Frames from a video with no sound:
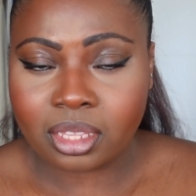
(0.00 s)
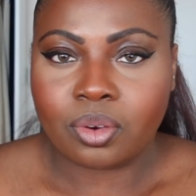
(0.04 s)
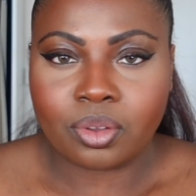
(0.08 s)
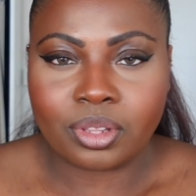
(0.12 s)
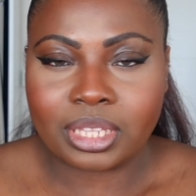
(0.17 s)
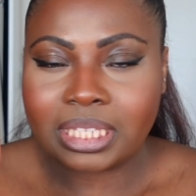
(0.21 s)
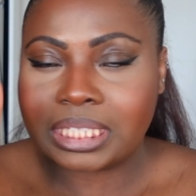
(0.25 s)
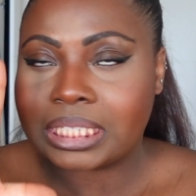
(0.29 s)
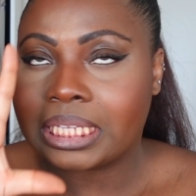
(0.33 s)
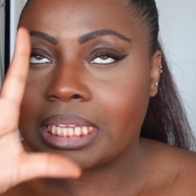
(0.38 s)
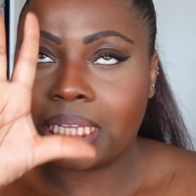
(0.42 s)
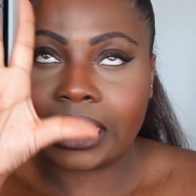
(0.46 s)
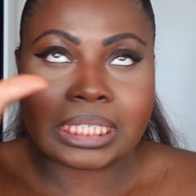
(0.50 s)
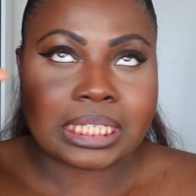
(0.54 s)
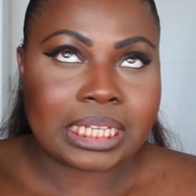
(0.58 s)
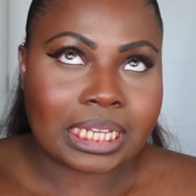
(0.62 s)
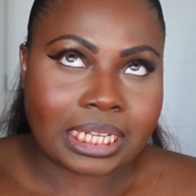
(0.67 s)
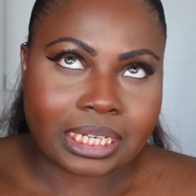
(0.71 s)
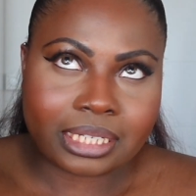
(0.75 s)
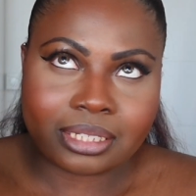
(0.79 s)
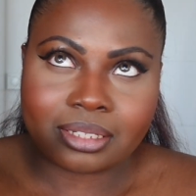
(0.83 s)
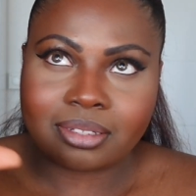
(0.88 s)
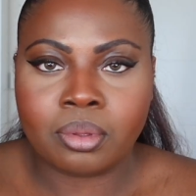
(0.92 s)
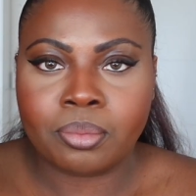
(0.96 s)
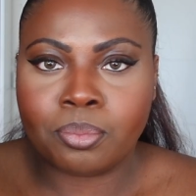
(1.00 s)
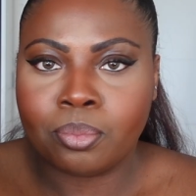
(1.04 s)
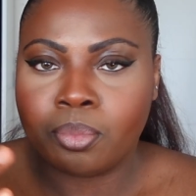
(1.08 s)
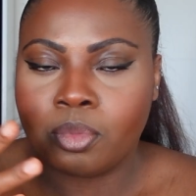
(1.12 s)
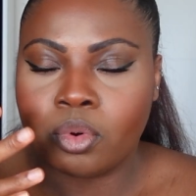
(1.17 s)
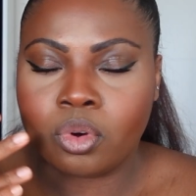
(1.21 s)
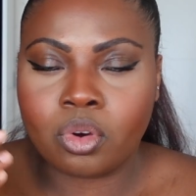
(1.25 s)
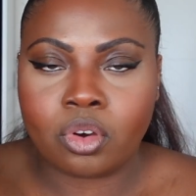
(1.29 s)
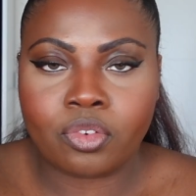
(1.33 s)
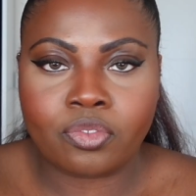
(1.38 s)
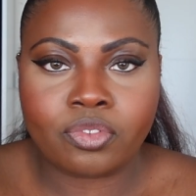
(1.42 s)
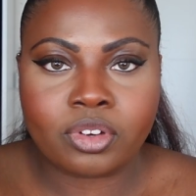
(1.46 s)
or the skin tint,
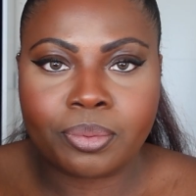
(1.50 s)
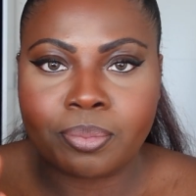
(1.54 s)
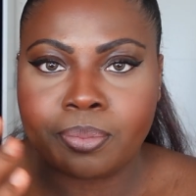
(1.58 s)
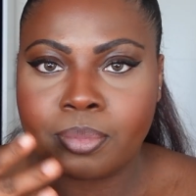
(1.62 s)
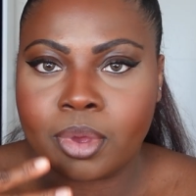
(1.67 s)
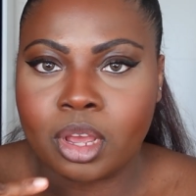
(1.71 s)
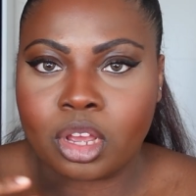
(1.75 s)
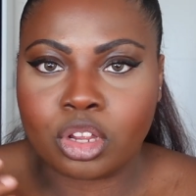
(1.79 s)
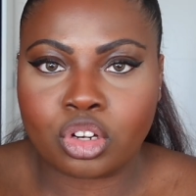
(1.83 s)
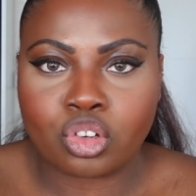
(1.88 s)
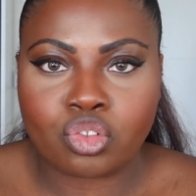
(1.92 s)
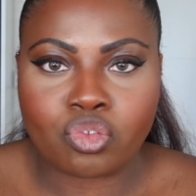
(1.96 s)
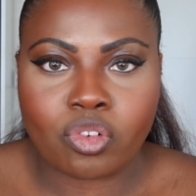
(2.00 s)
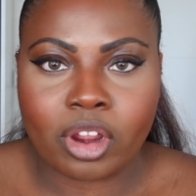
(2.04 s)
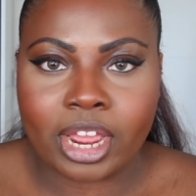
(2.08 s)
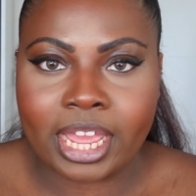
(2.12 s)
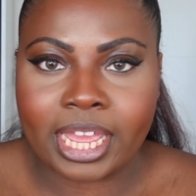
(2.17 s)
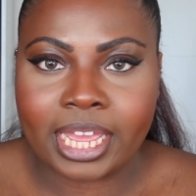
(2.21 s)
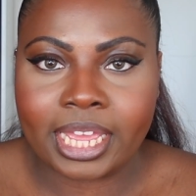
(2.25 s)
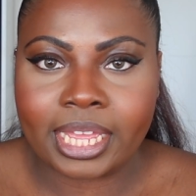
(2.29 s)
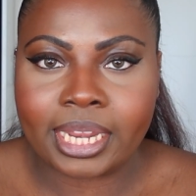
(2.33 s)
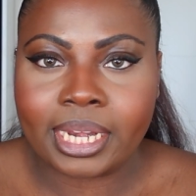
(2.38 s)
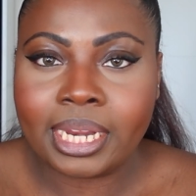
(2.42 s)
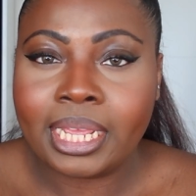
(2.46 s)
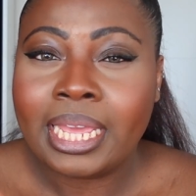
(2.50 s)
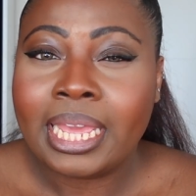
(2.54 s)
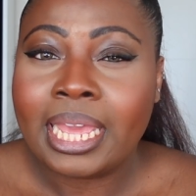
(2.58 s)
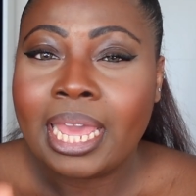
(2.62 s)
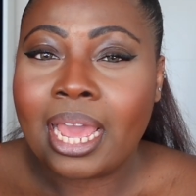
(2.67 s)
morphed and merged right in.